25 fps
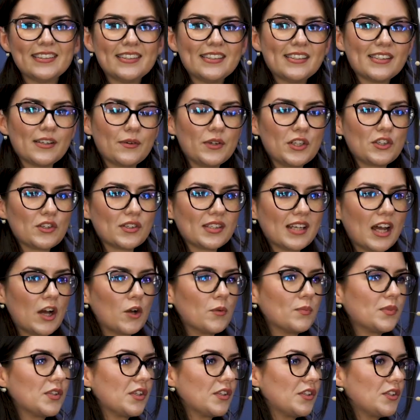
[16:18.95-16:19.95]
So it just
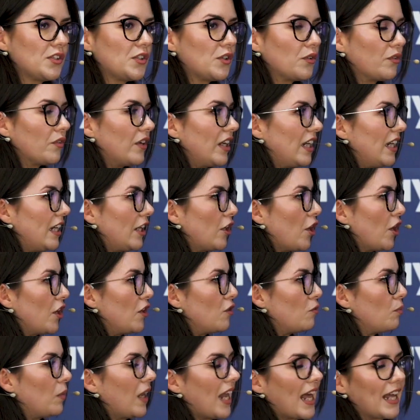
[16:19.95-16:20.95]
helps us to really
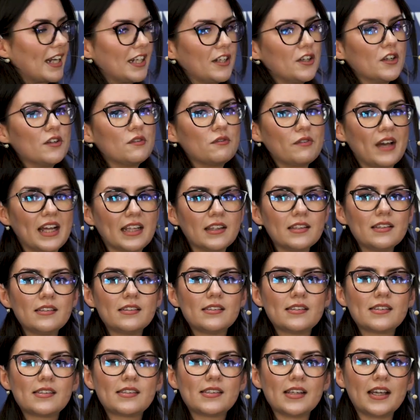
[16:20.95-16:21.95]
kind of plan in
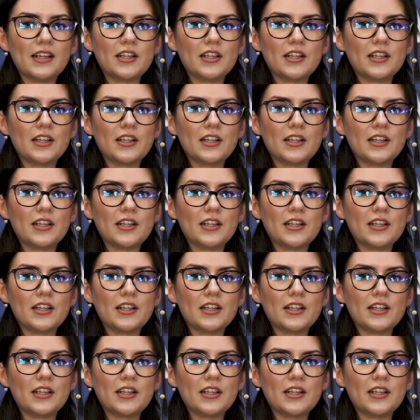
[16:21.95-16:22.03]
advance